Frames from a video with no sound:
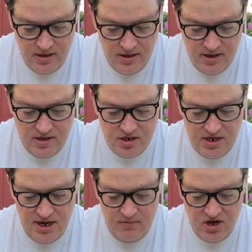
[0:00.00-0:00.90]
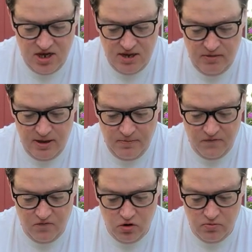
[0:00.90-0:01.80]
At the same time, I
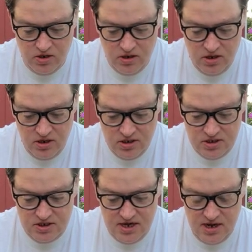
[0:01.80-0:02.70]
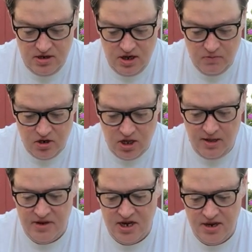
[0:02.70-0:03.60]
performed stand-up
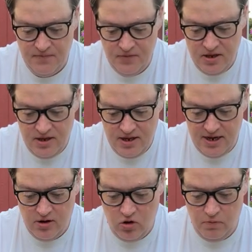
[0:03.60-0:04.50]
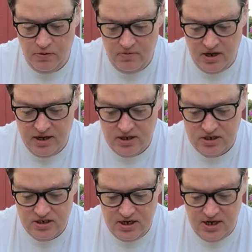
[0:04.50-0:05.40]
comedy at open
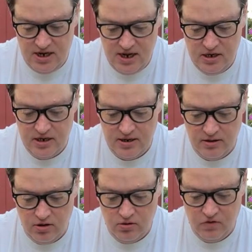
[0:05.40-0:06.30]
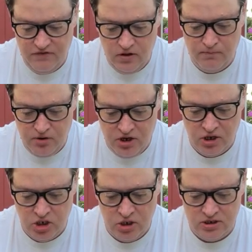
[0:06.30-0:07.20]
mics and acted in local film
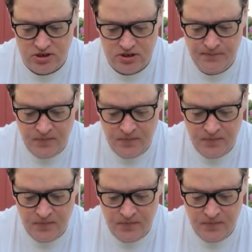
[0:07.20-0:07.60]
productions.